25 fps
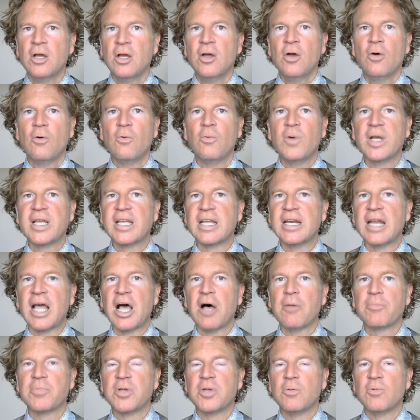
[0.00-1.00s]
We can
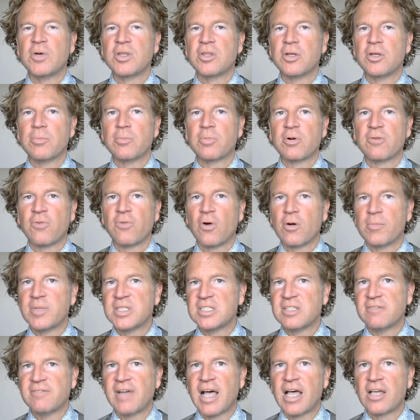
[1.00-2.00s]
help you with your
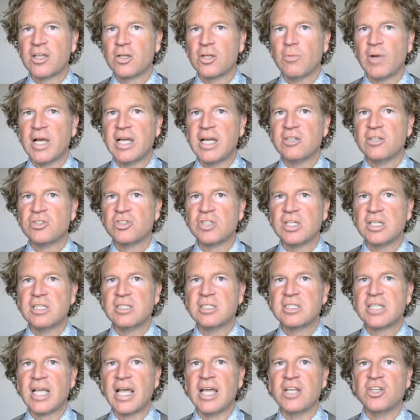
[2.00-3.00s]
performance
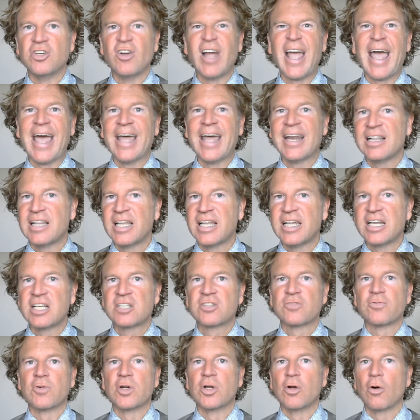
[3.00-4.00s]
evaluations and your
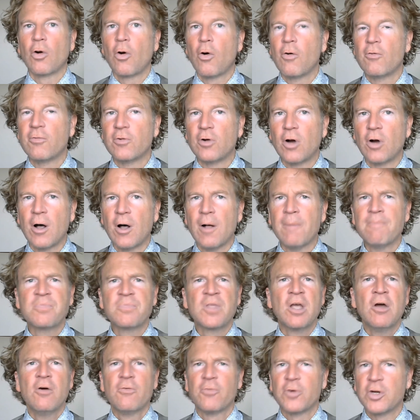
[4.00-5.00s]
analytics for your overall,
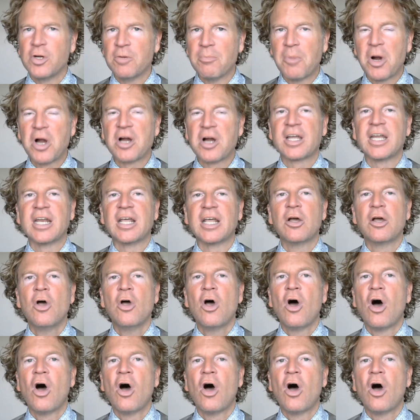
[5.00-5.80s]
for your marketing,